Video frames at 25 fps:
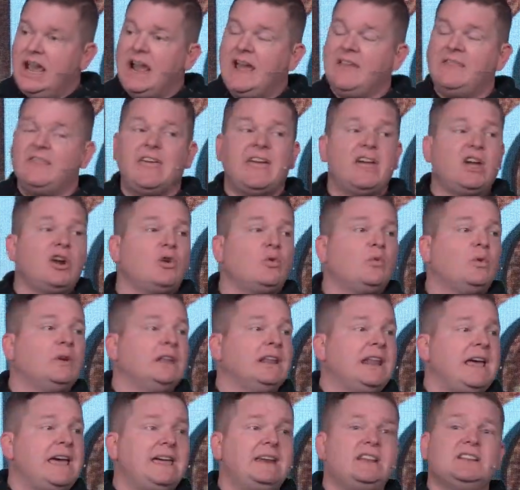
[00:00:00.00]
and they are
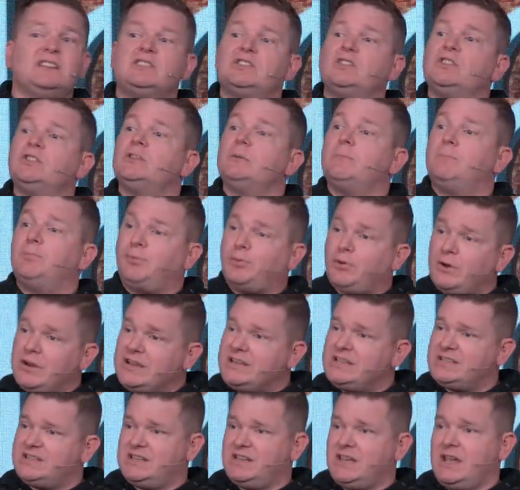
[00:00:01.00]
related to the
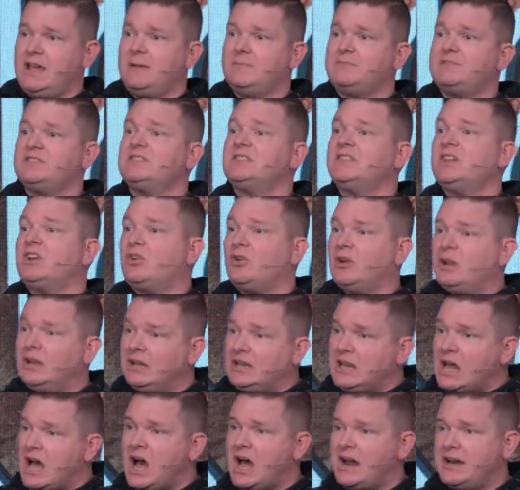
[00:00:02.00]
precepts that are
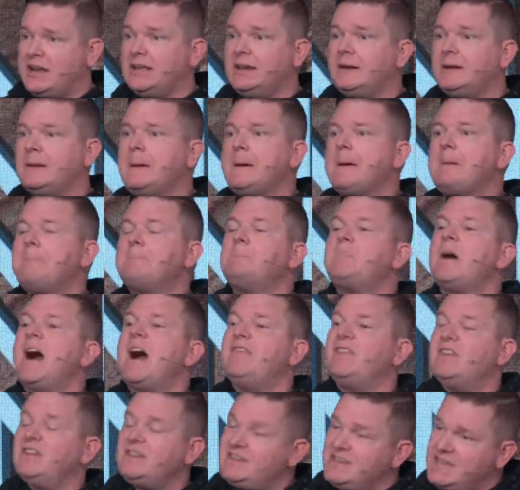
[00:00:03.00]
allotted by
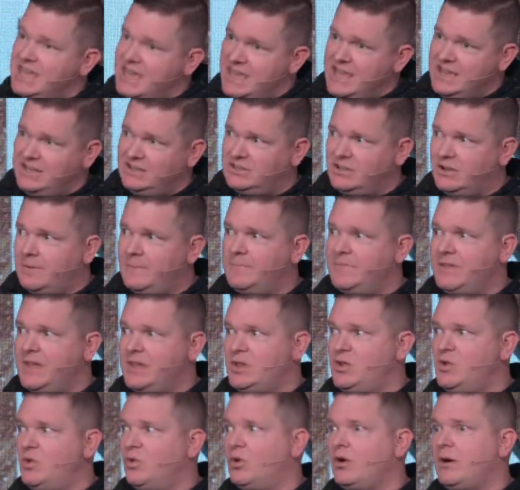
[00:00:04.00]
the kingdom
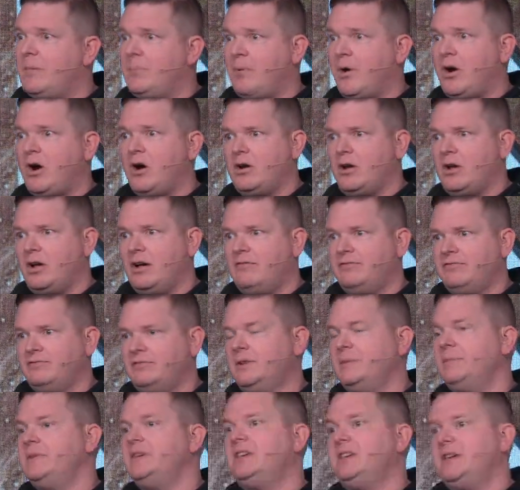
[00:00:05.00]
that you are a part of.
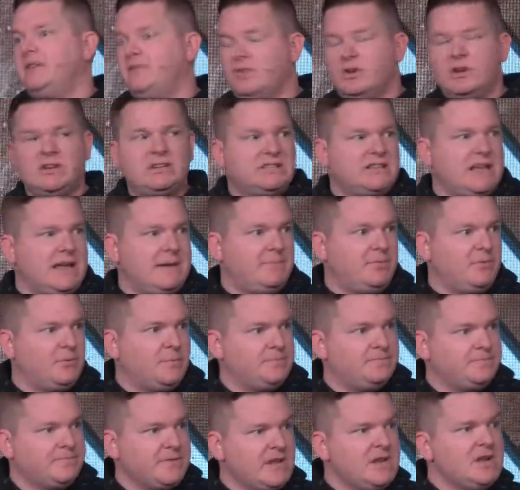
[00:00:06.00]
Let me give you an example.
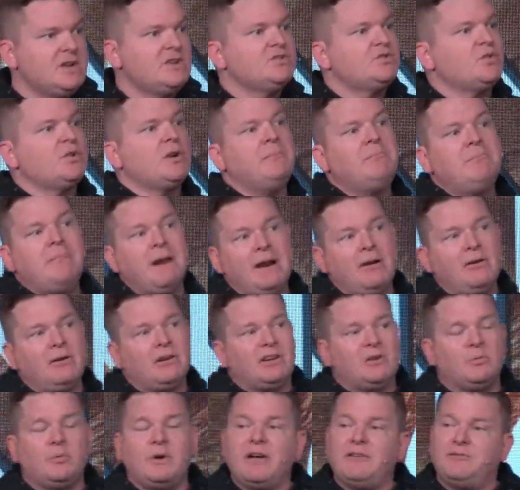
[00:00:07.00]
So in
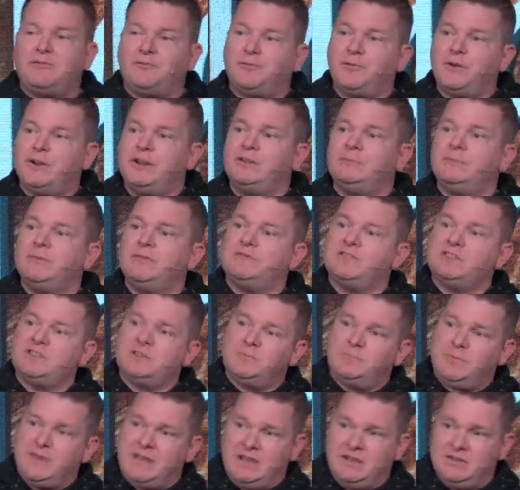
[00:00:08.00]
America, we have freedom of
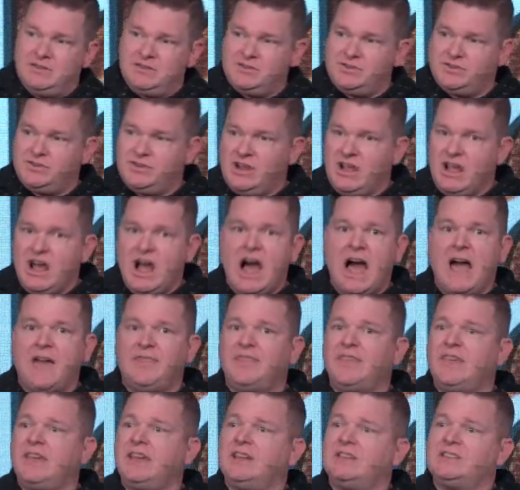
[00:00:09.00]
speech. I
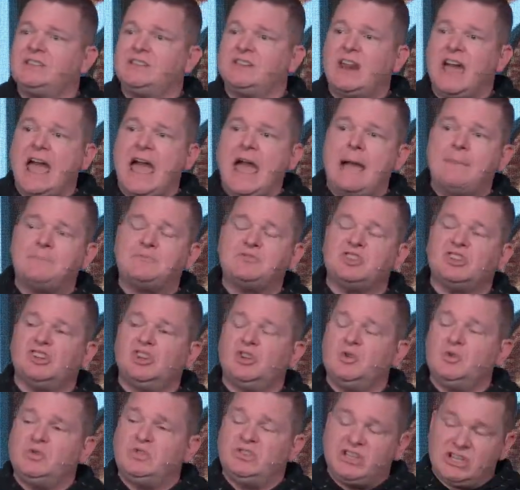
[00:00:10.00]
think it's an
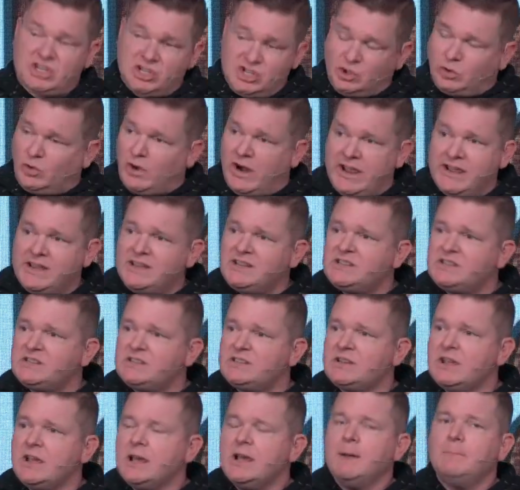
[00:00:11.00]
absolute
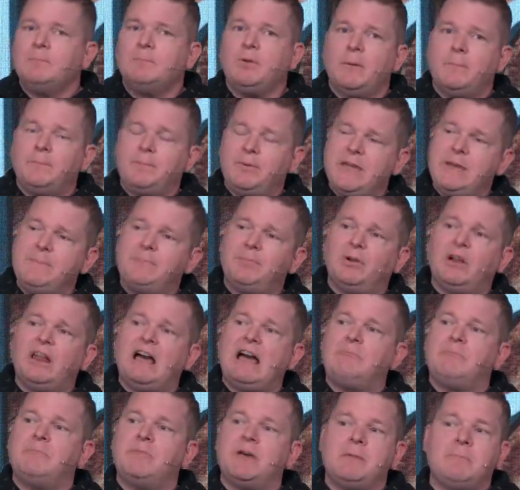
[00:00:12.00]
disgrace, but people
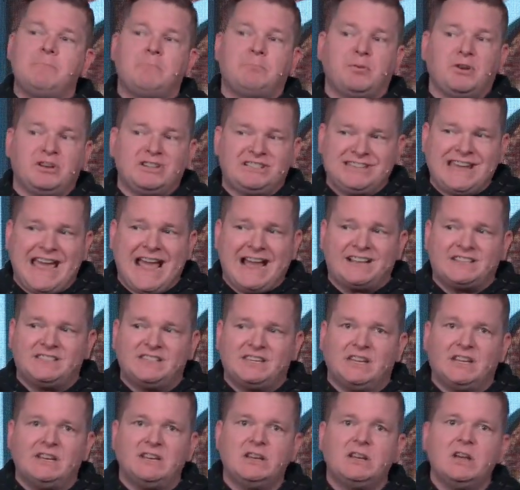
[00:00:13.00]
have been
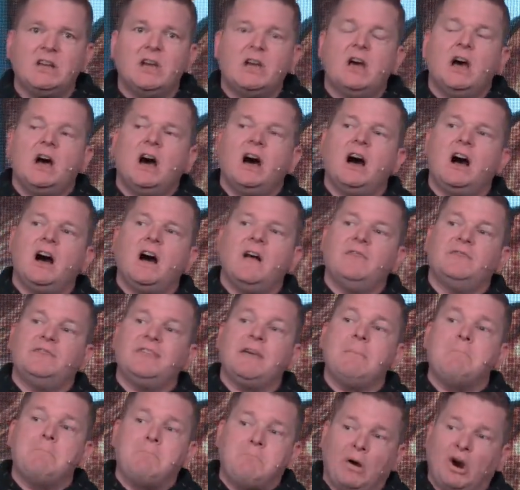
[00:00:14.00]
protected
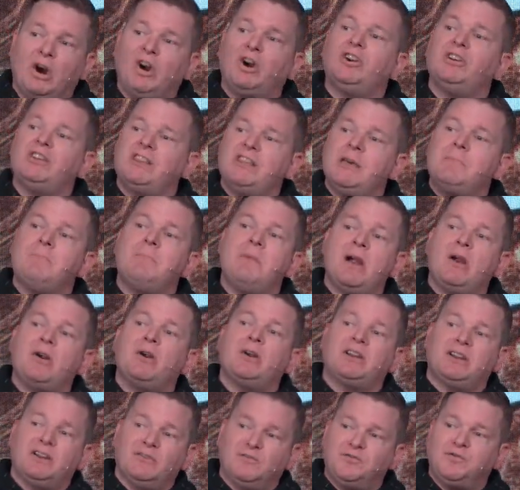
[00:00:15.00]
that burn the
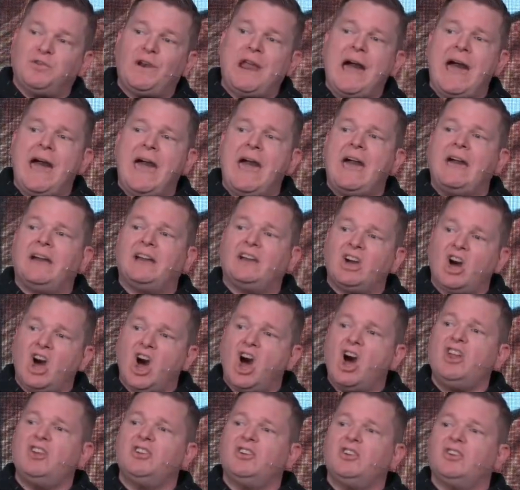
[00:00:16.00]
American flag
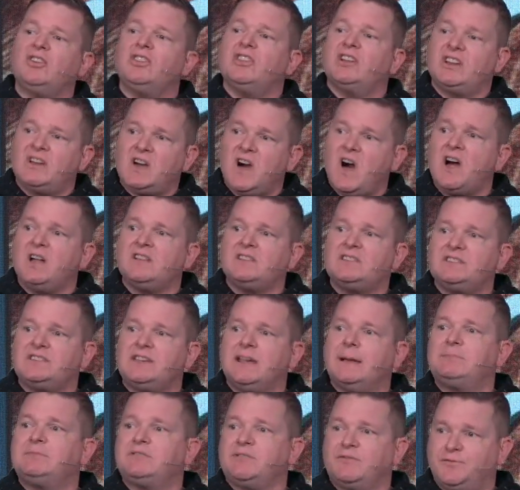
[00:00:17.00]
under the
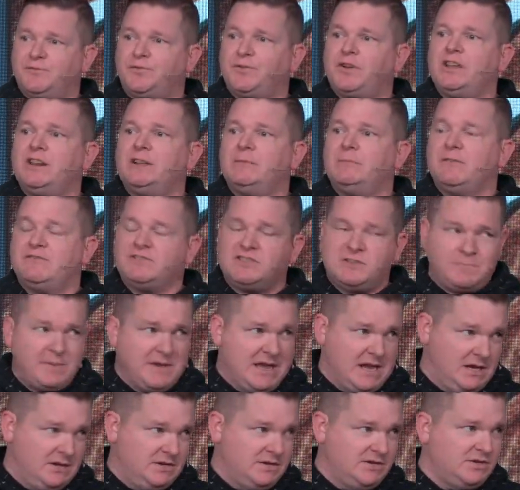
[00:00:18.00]
concept of freedom of
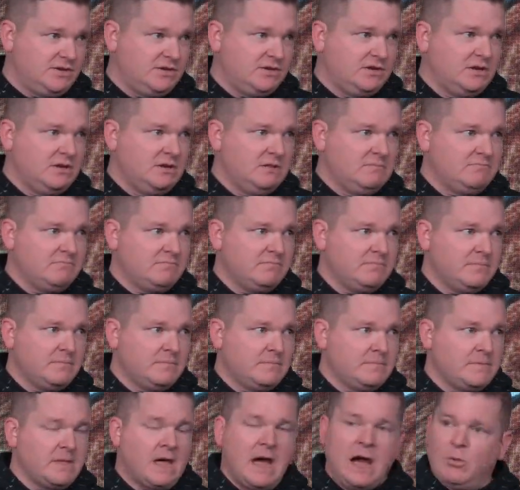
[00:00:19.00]
speech.
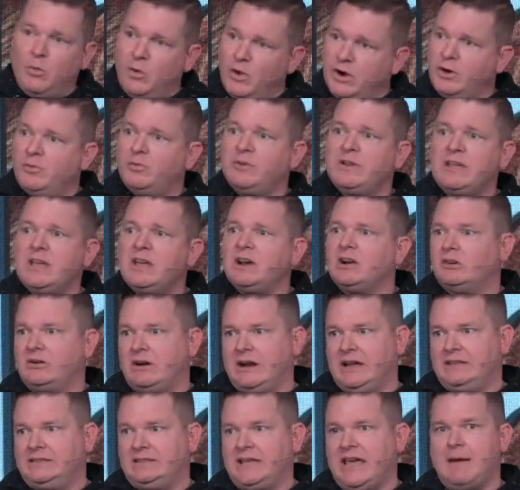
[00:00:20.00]
I want to
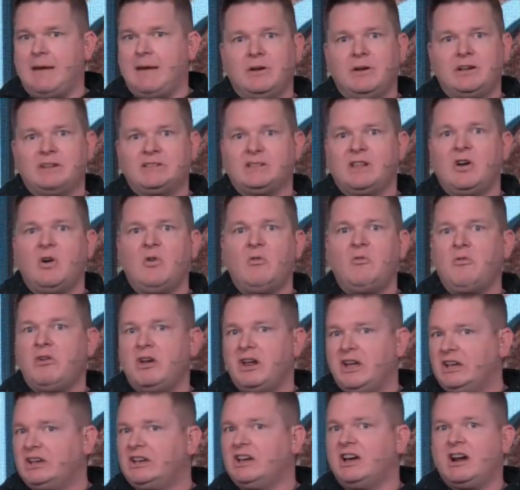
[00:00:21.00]
reiterate because I don't
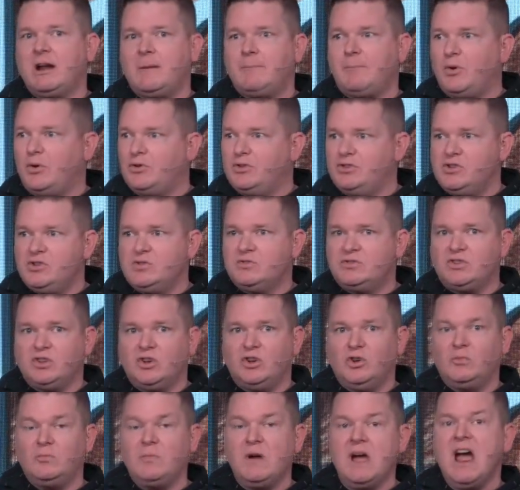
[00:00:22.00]
want it cut up on
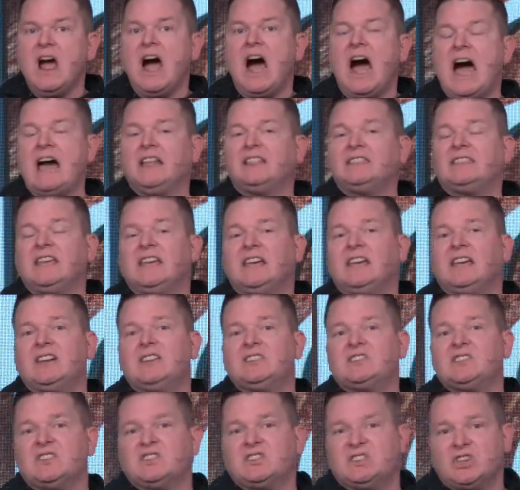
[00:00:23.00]
YouTube. I think it
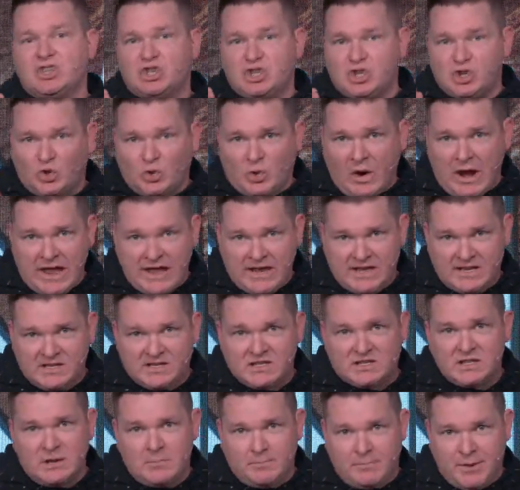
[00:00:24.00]
is a
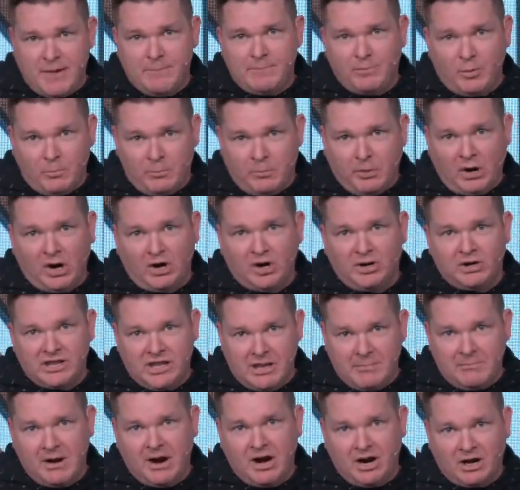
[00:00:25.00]
disgrace that people burn the
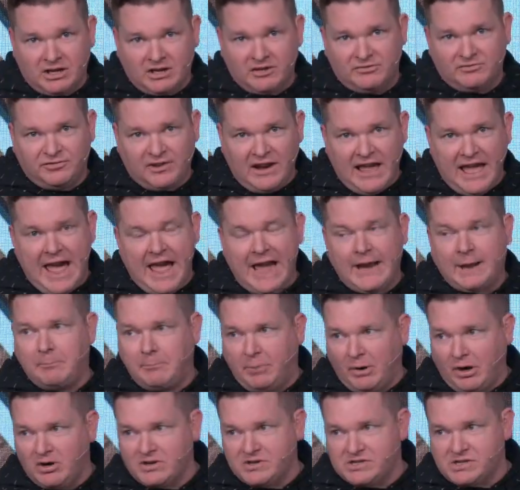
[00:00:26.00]
American flag
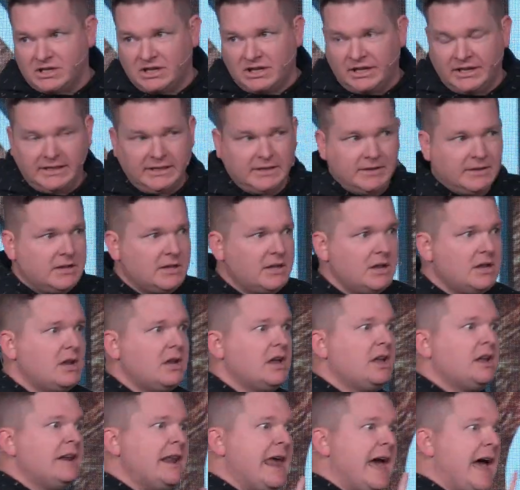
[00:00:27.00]
personally.
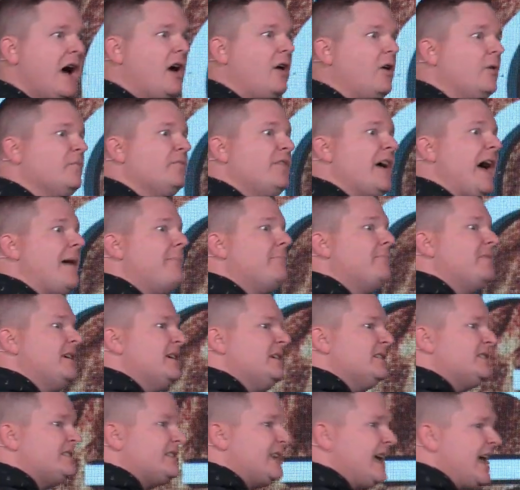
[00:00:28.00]
Now, that
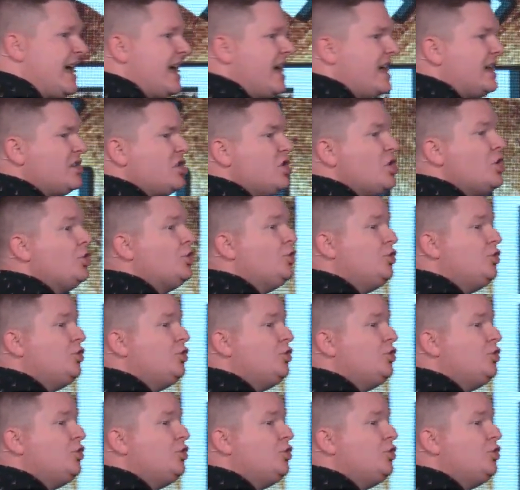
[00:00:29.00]
being said,